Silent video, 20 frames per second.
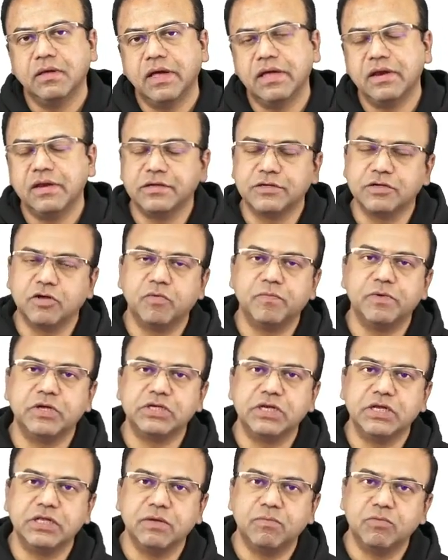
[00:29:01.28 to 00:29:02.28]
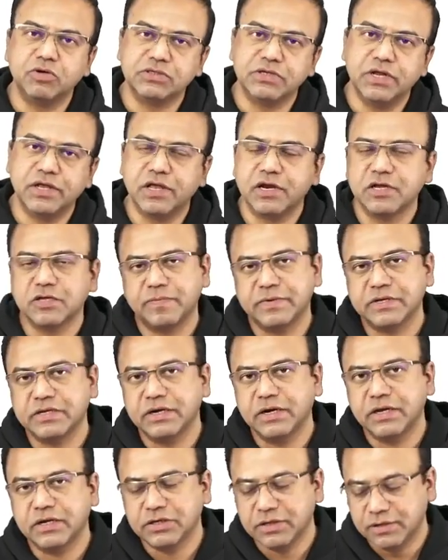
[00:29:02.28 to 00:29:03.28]
and this is obviously the most dangerous
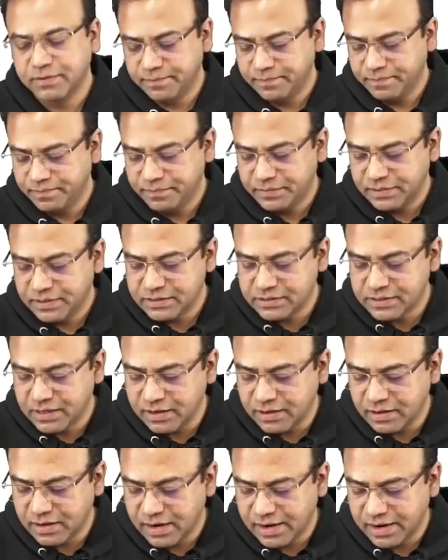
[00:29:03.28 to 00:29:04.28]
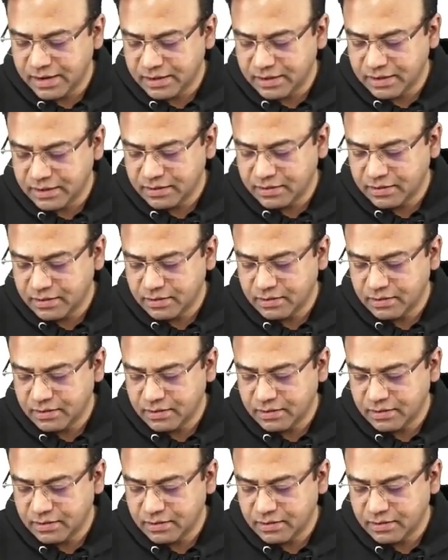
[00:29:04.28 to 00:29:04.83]
presentation sudden cardiac death.